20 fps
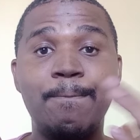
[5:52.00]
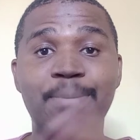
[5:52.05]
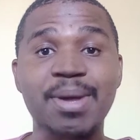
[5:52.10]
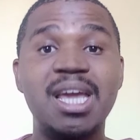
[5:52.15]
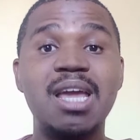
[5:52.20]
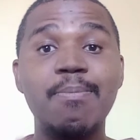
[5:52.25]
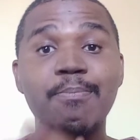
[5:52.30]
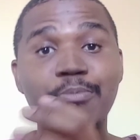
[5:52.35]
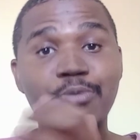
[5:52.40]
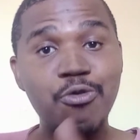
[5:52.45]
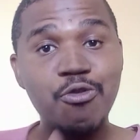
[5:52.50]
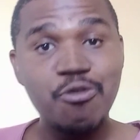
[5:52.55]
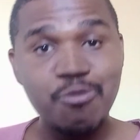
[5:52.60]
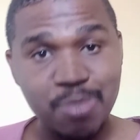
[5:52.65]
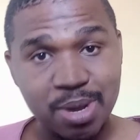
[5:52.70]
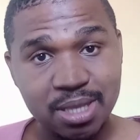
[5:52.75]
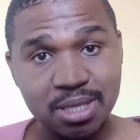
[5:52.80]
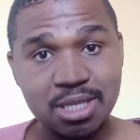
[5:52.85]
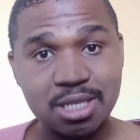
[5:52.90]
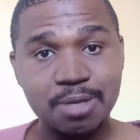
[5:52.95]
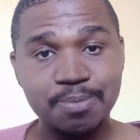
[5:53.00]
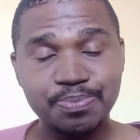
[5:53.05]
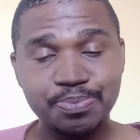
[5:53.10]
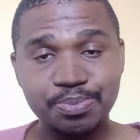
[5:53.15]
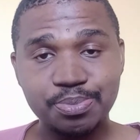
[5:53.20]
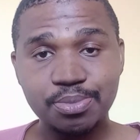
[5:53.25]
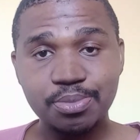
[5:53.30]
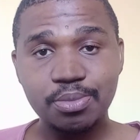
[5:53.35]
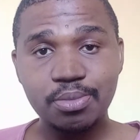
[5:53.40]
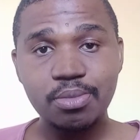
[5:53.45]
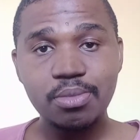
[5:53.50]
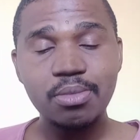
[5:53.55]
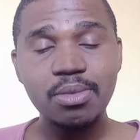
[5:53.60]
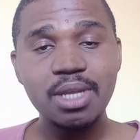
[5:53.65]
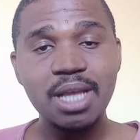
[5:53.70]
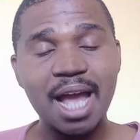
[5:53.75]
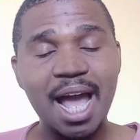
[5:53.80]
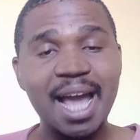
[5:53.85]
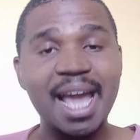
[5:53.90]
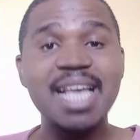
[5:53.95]
big improvement
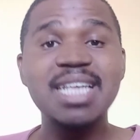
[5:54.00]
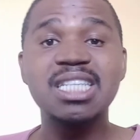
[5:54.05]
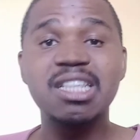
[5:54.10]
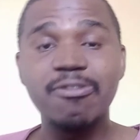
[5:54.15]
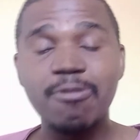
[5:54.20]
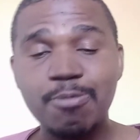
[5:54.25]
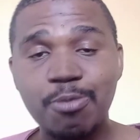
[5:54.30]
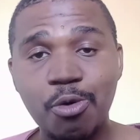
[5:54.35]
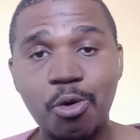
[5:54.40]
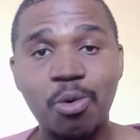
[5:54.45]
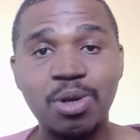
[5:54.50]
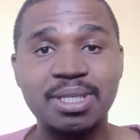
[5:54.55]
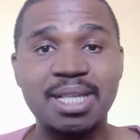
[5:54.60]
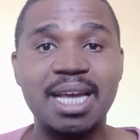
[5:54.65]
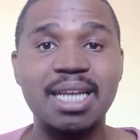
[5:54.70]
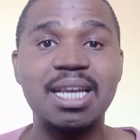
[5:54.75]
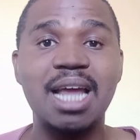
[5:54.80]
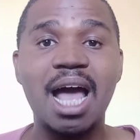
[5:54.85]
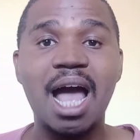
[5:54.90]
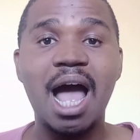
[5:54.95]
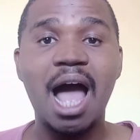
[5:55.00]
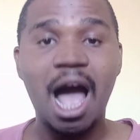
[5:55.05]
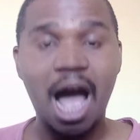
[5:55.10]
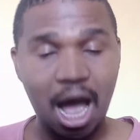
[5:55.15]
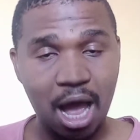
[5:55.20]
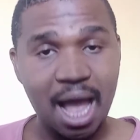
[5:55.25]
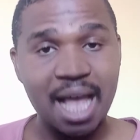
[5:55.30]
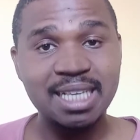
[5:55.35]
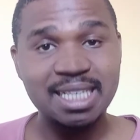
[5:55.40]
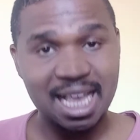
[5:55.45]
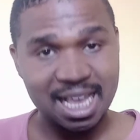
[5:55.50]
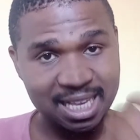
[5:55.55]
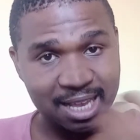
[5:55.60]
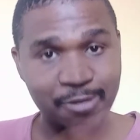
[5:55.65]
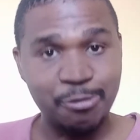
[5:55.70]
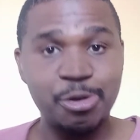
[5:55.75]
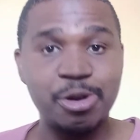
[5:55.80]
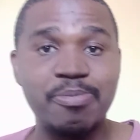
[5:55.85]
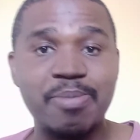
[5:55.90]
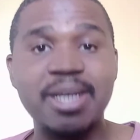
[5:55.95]
against Liverpool was that, as I
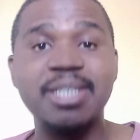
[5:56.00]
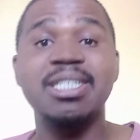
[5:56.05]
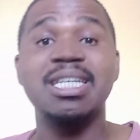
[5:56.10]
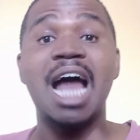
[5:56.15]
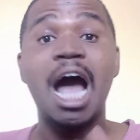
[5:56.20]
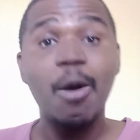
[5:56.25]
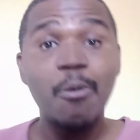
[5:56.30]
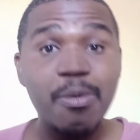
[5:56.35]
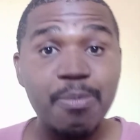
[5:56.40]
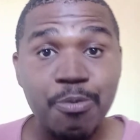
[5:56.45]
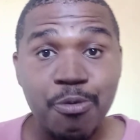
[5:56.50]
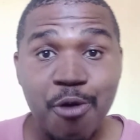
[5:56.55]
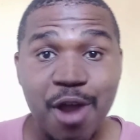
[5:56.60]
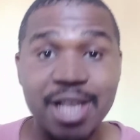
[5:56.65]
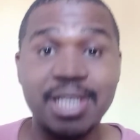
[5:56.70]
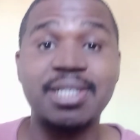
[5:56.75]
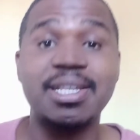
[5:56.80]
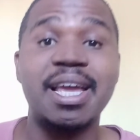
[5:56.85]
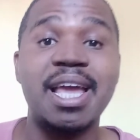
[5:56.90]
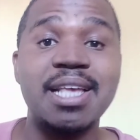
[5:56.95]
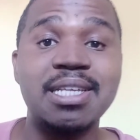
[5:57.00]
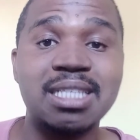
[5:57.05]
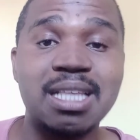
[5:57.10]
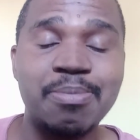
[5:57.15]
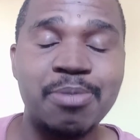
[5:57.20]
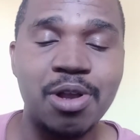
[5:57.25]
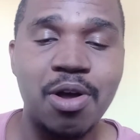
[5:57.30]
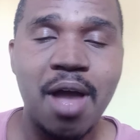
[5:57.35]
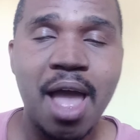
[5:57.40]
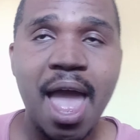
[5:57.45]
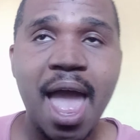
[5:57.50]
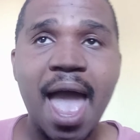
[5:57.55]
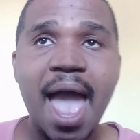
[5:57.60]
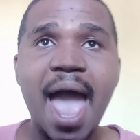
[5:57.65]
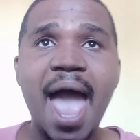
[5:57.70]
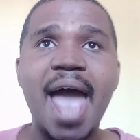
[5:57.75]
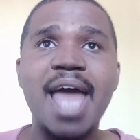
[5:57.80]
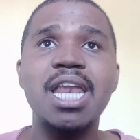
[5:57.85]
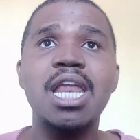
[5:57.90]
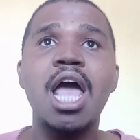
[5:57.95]
already mentioned, how we pressed against them, you know.
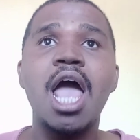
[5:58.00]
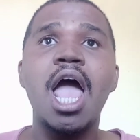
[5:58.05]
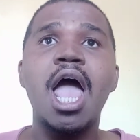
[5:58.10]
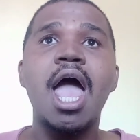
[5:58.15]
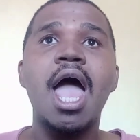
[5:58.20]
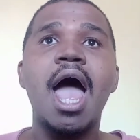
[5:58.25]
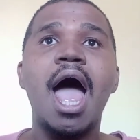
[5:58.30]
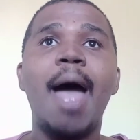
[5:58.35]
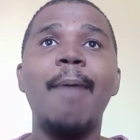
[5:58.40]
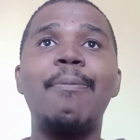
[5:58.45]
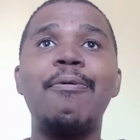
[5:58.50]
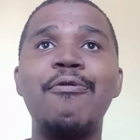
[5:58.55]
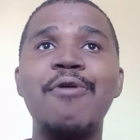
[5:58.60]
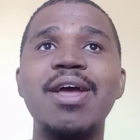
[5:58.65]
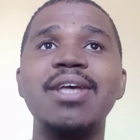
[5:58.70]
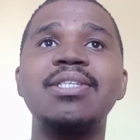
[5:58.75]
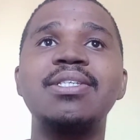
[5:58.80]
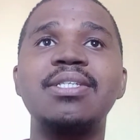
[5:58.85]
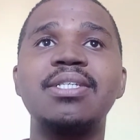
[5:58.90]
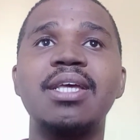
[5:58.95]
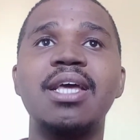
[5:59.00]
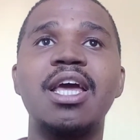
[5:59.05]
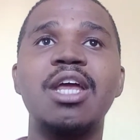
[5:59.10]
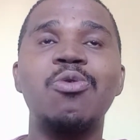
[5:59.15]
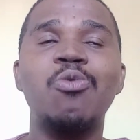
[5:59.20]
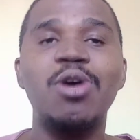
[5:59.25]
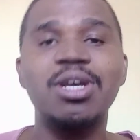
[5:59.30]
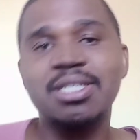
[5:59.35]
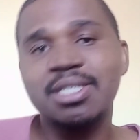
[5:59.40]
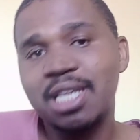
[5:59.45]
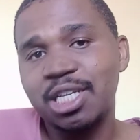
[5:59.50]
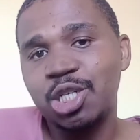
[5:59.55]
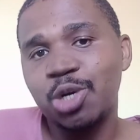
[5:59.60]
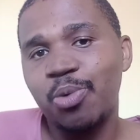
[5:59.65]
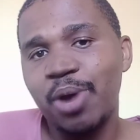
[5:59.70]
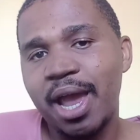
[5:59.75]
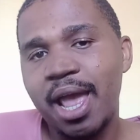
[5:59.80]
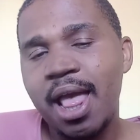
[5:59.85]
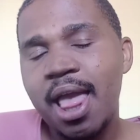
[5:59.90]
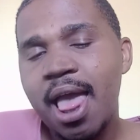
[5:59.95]
And our press, it works in such
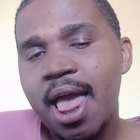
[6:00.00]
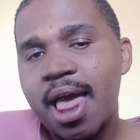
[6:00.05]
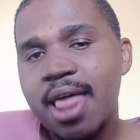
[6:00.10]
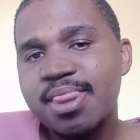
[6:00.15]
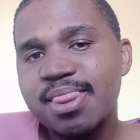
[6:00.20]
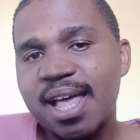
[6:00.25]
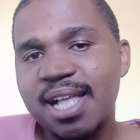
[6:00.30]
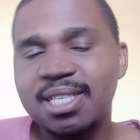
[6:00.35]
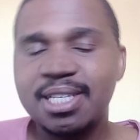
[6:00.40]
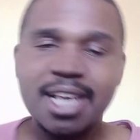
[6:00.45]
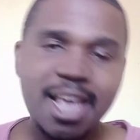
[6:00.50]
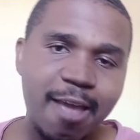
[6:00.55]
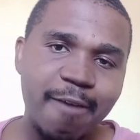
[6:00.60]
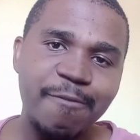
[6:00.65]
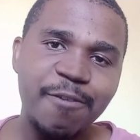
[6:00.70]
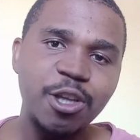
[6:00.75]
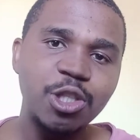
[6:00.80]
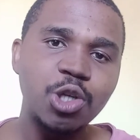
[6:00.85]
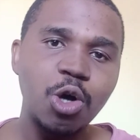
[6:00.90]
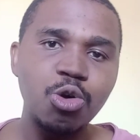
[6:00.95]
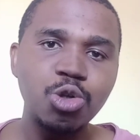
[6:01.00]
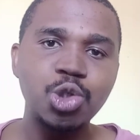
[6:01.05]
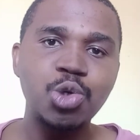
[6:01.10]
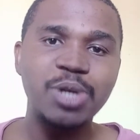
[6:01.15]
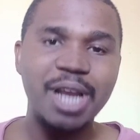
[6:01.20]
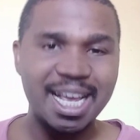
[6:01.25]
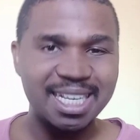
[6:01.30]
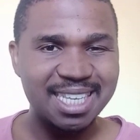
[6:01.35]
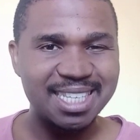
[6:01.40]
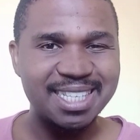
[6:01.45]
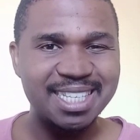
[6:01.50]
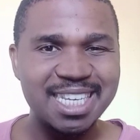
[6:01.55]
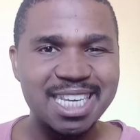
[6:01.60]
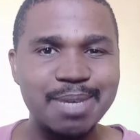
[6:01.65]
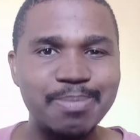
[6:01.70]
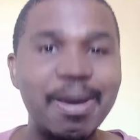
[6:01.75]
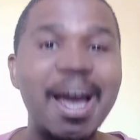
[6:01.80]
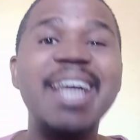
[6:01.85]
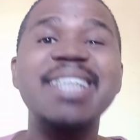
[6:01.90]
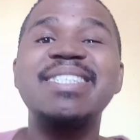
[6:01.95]
a way that if you don't do it as a
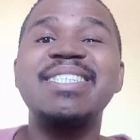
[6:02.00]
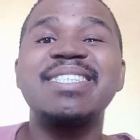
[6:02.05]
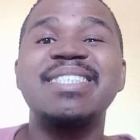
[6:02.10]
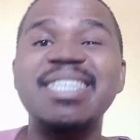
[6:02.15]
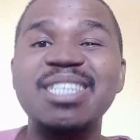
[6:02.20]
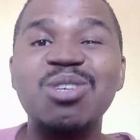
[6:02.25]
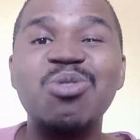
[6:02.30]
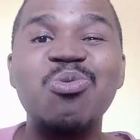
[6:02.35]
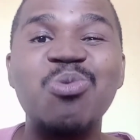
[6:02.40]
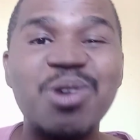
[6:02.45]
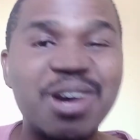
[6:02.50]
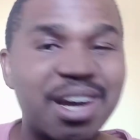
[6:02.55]
team, it just doesn't